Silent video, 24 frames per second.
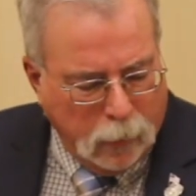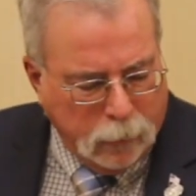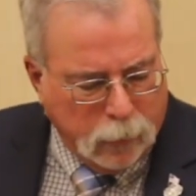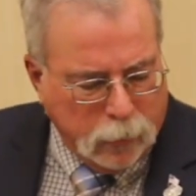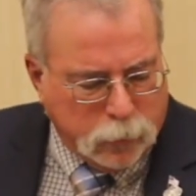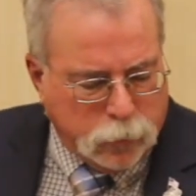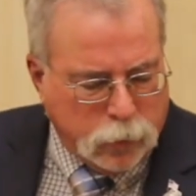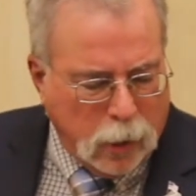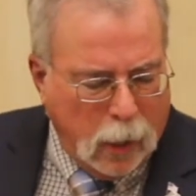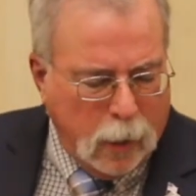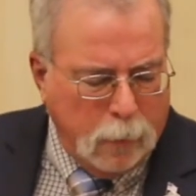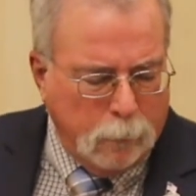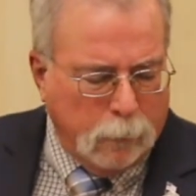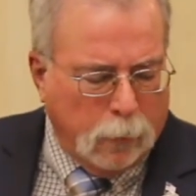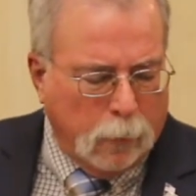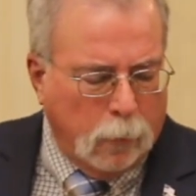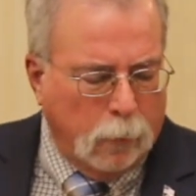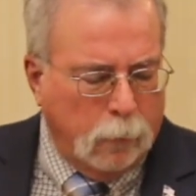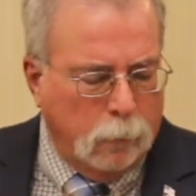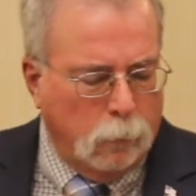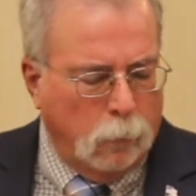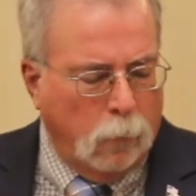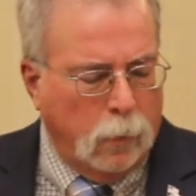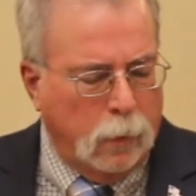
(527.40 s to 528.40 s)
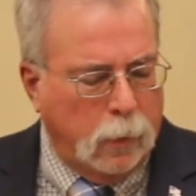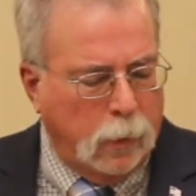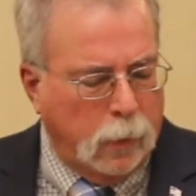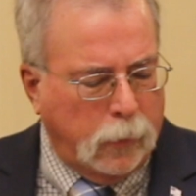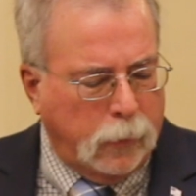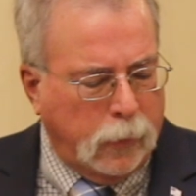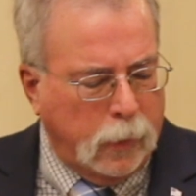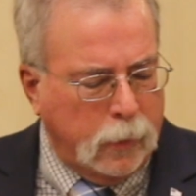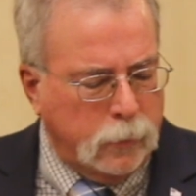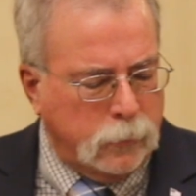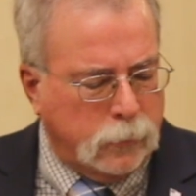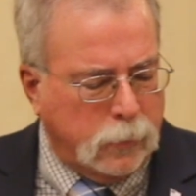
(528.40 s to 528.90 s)
The chamber, one of the
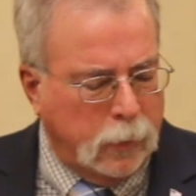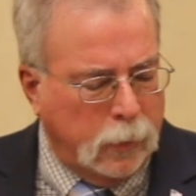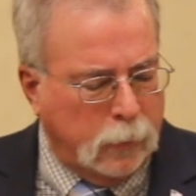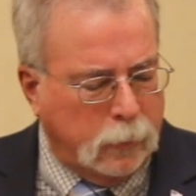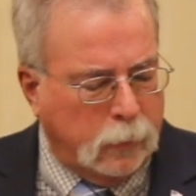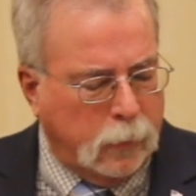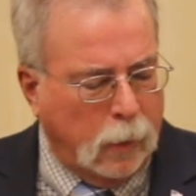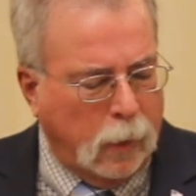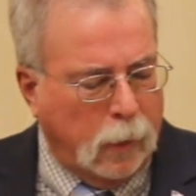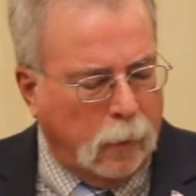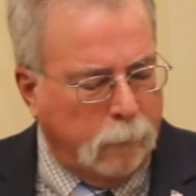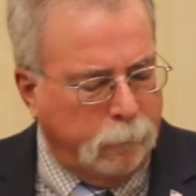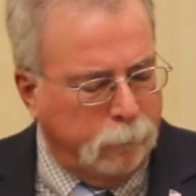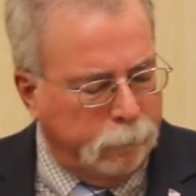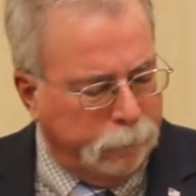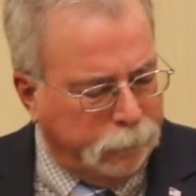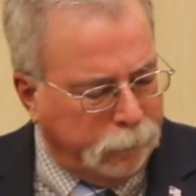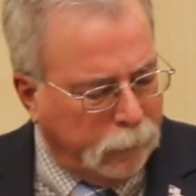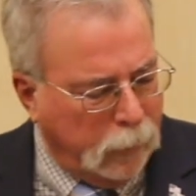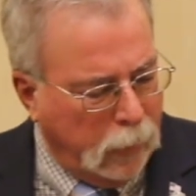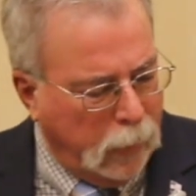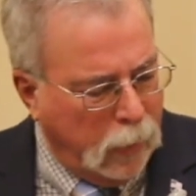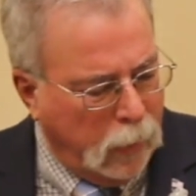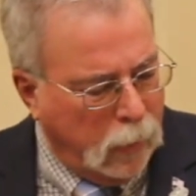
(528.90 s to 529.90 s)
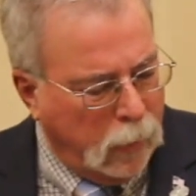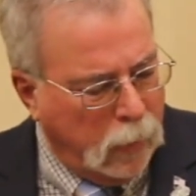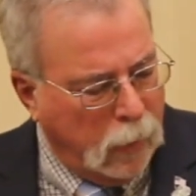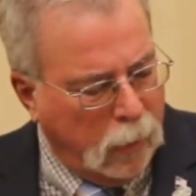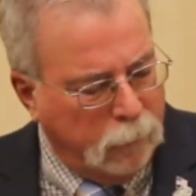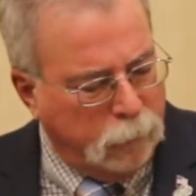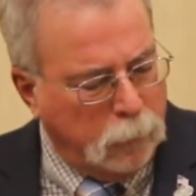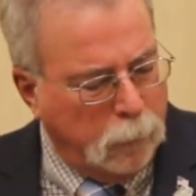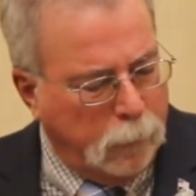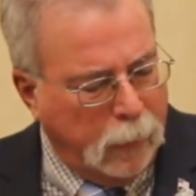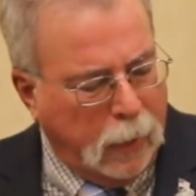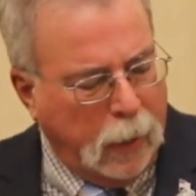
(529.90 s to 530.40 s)
things that
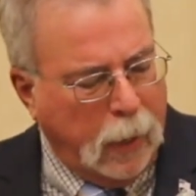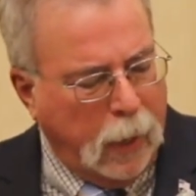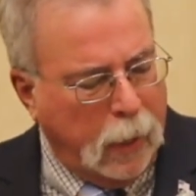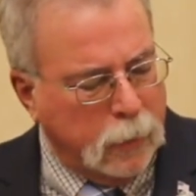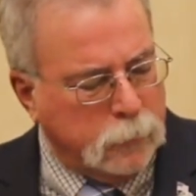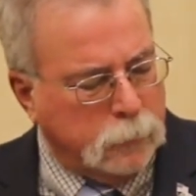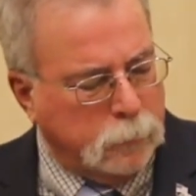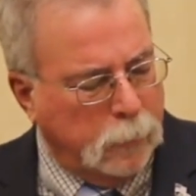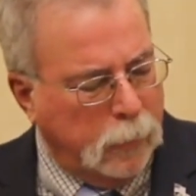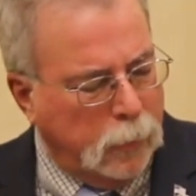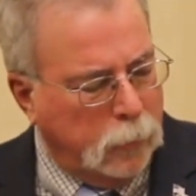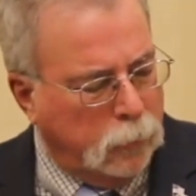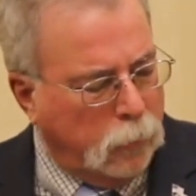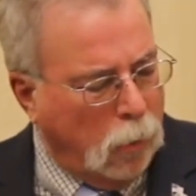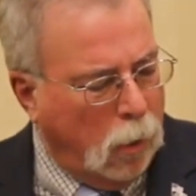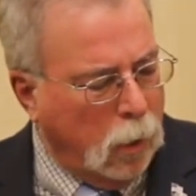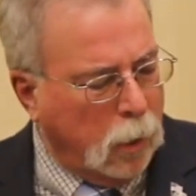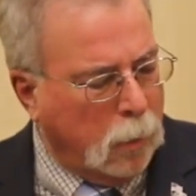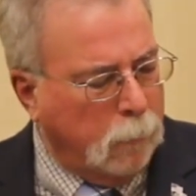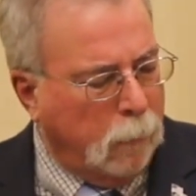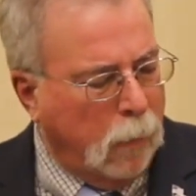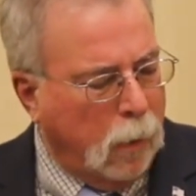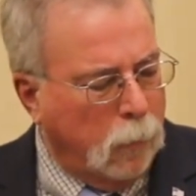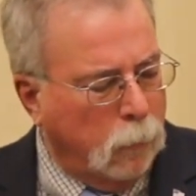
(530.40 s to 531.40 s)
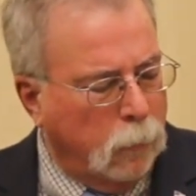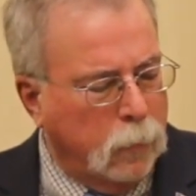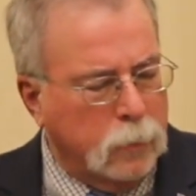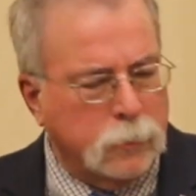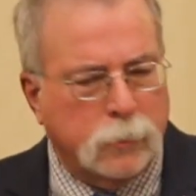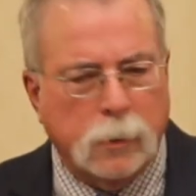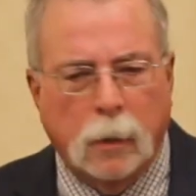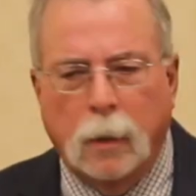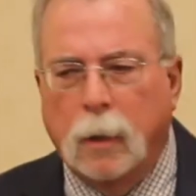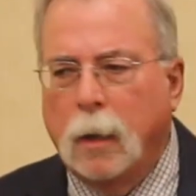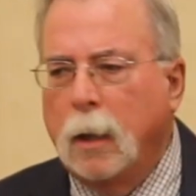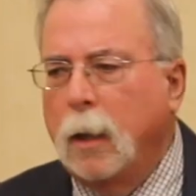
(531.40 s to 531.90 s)
everybody asked me to talk about
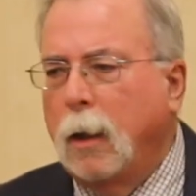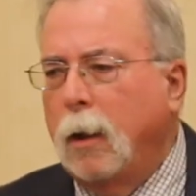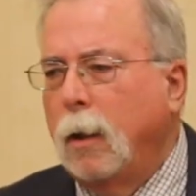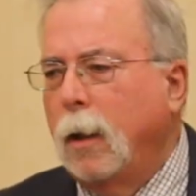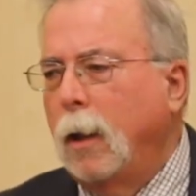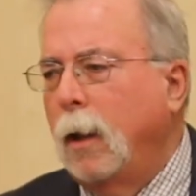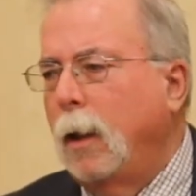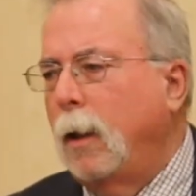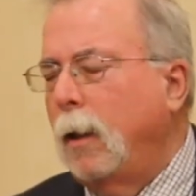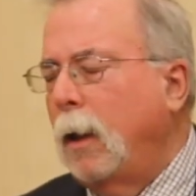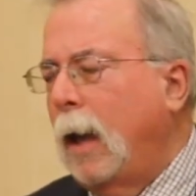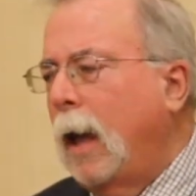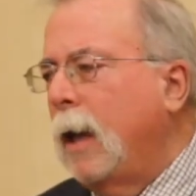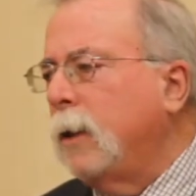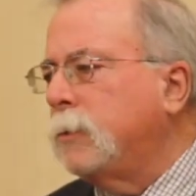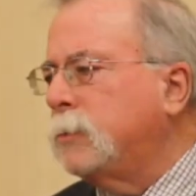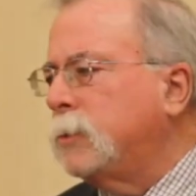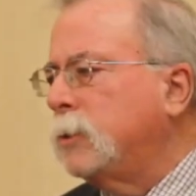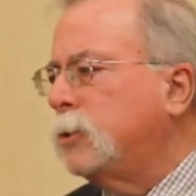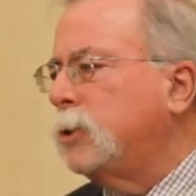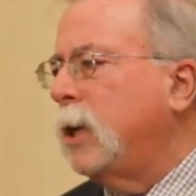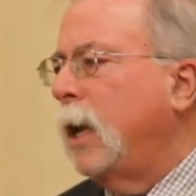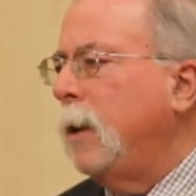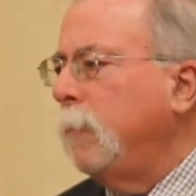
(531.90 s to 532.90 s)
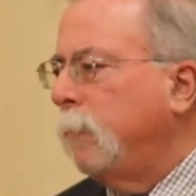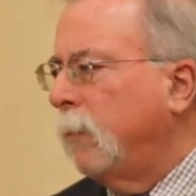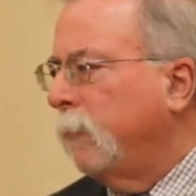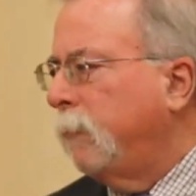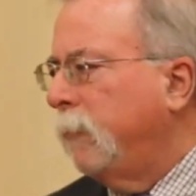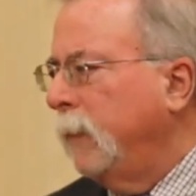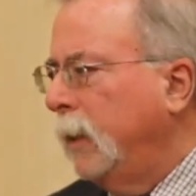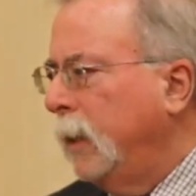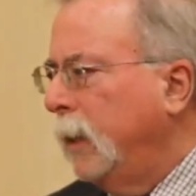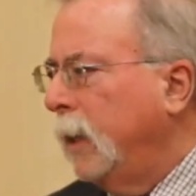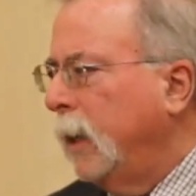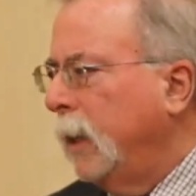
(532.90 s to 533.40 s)
was, how does the chamber
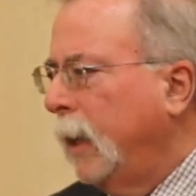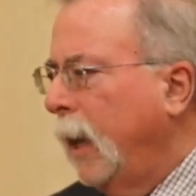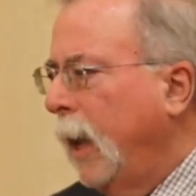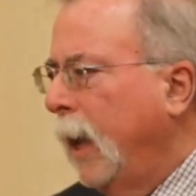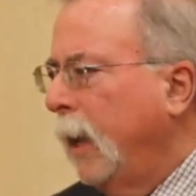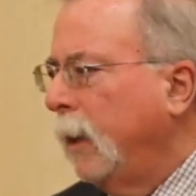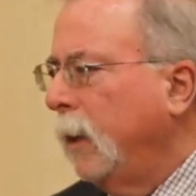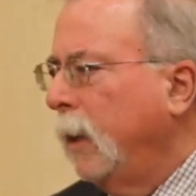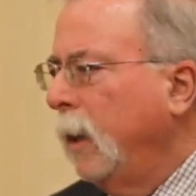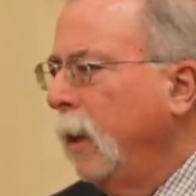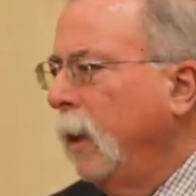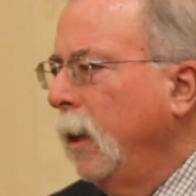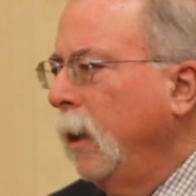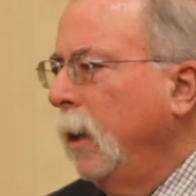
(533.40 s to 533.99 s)
fit in that?